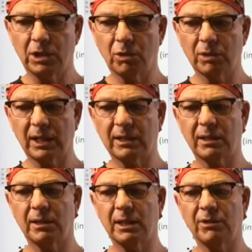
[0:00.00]

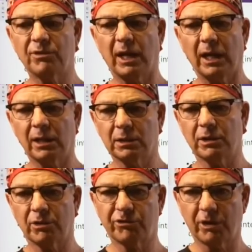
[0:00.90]
And
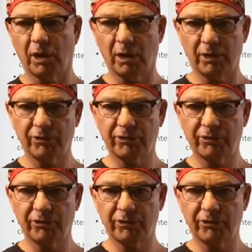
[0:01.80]
keep in mind,